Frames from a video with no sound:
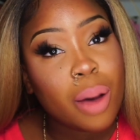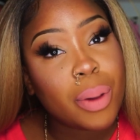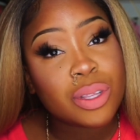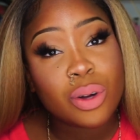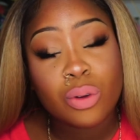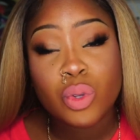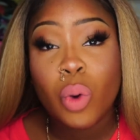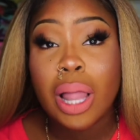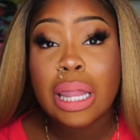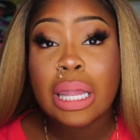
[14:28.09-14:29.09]
About to go do
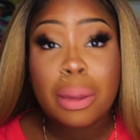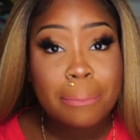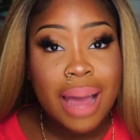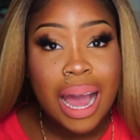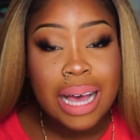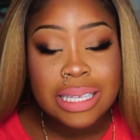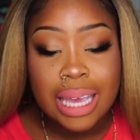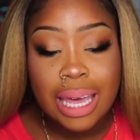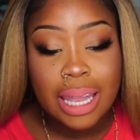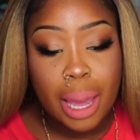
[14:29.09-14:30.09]
a lip mask
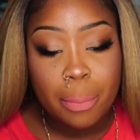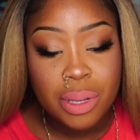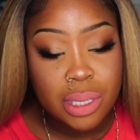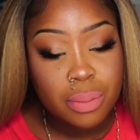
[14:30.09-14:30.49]
and like put some